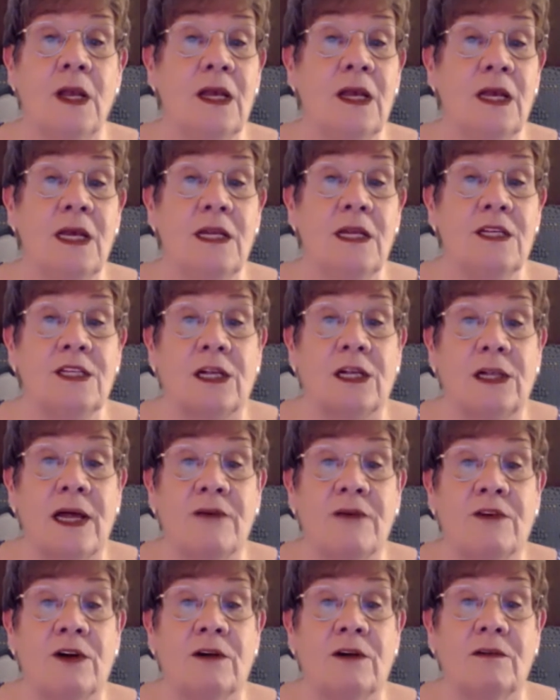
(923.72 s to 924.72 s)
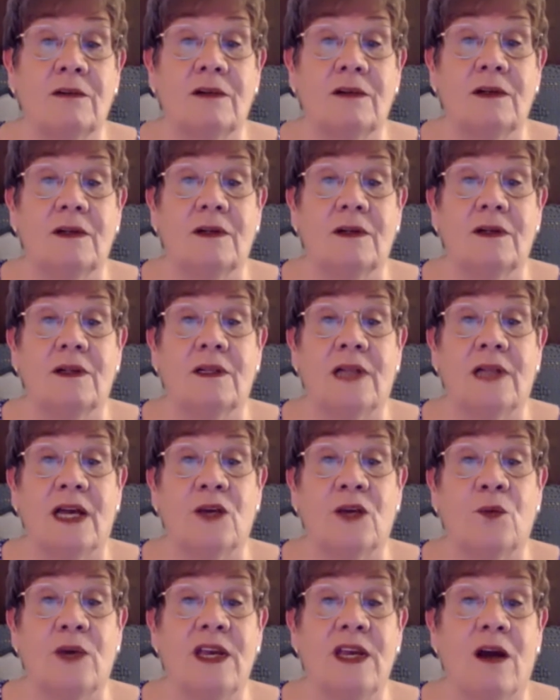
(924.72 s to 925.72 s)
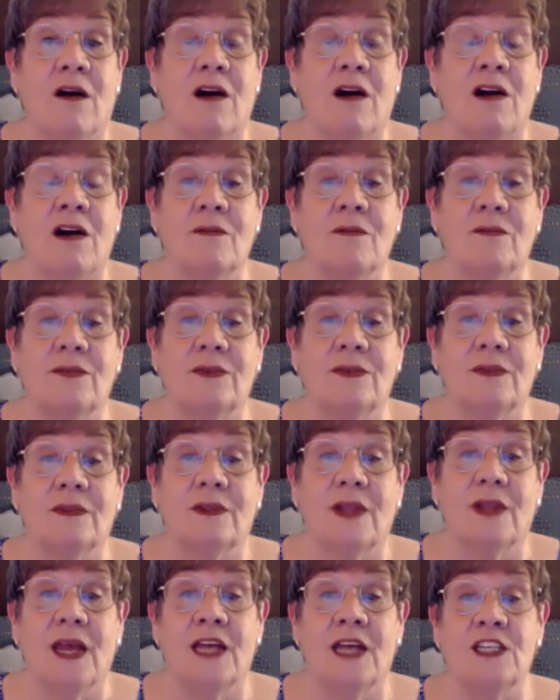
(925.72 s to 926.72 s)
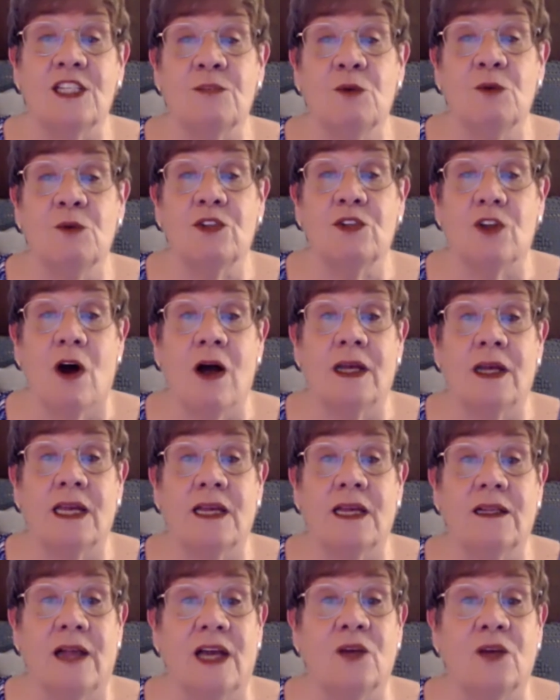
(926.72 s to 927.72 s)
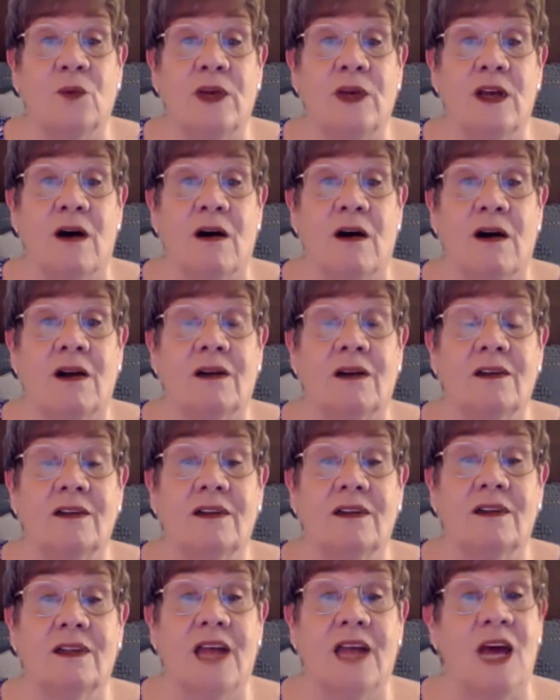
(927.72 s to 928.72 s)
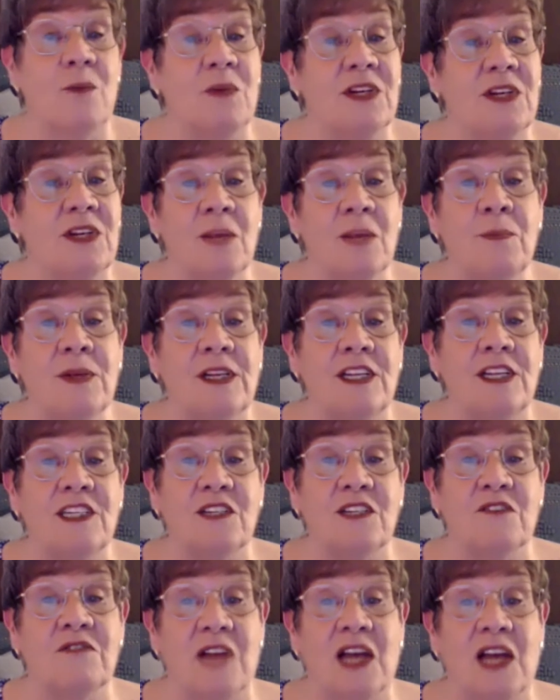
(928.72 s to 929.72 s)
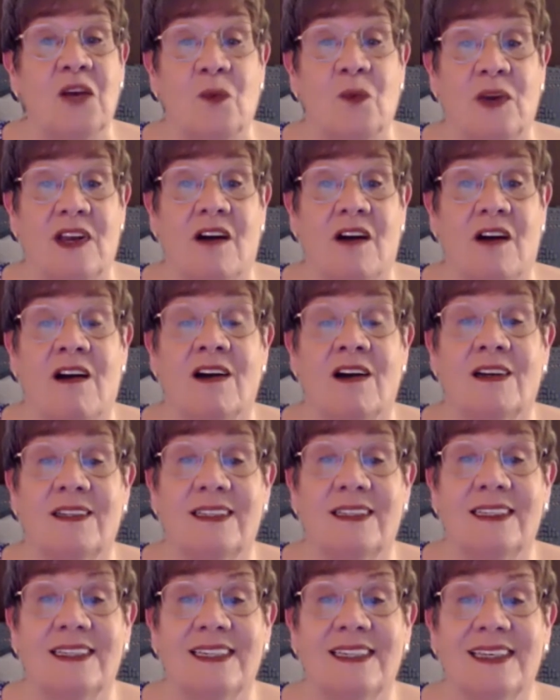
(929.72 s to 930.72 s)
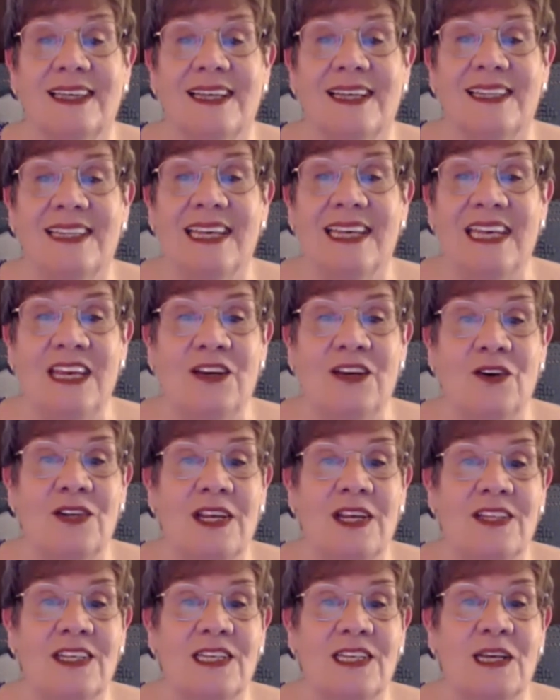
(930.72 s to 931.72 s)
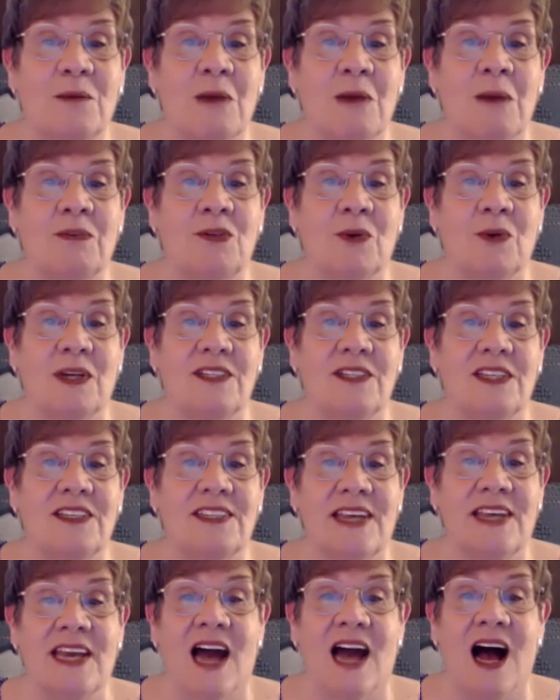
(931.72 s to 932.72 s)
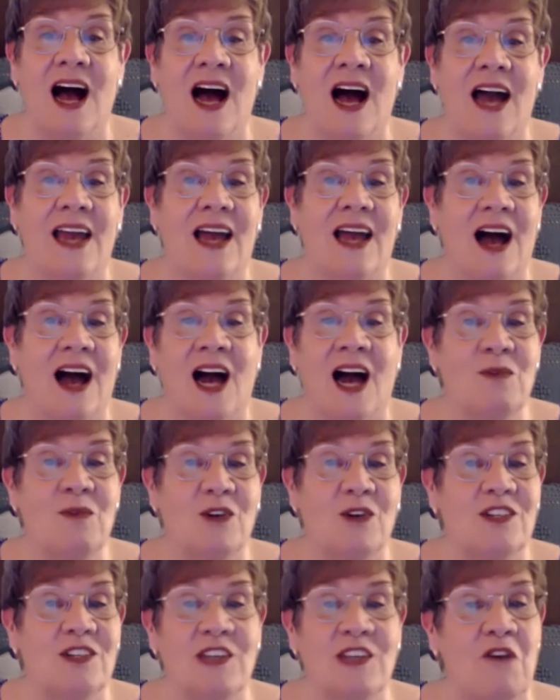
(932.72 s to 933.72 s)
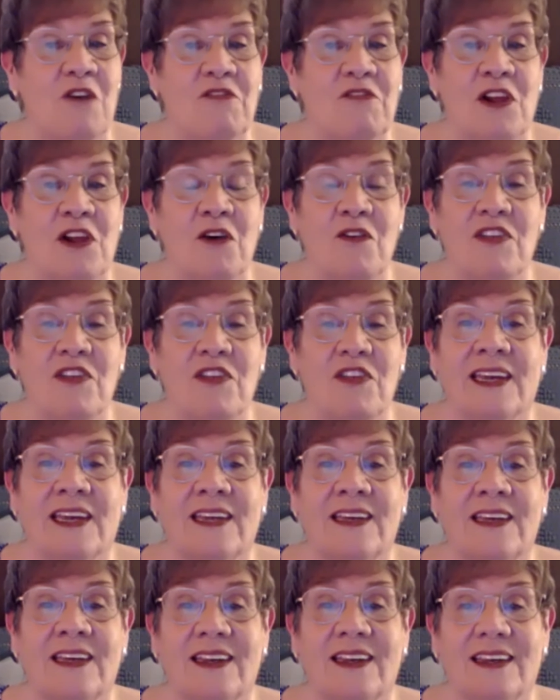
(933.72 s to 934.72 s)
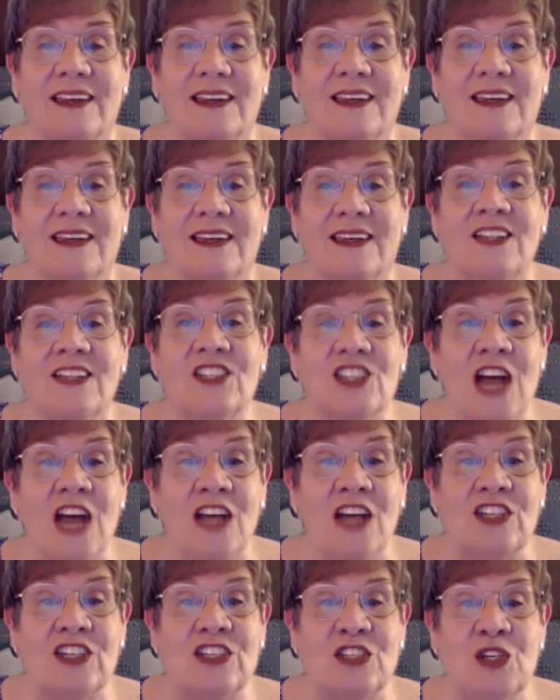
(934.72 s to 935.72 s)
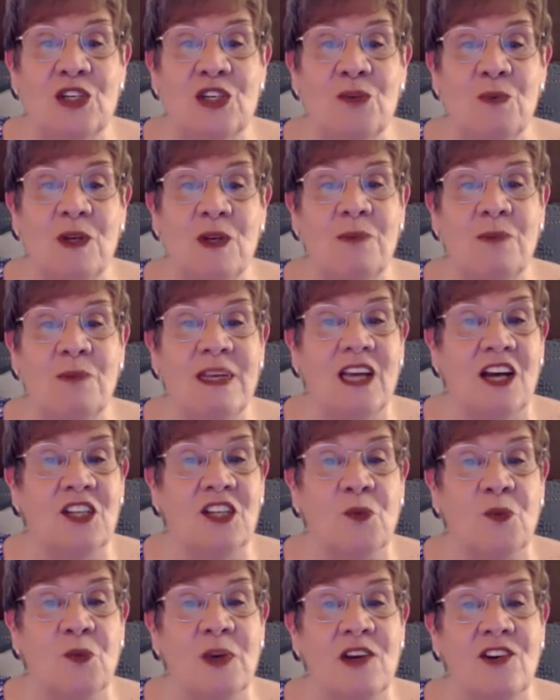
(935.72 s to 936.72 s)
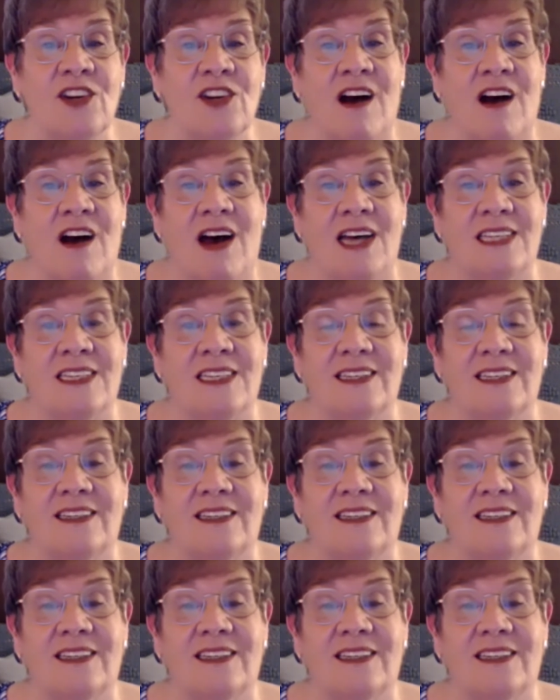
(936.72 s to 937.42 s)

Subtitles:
It is clever, like we are, and smooth talking like we are, and manipulative like we are. The ego doesn't come up to us and say, "Hi, I'm your self-loathing." It's not stupid because we're not.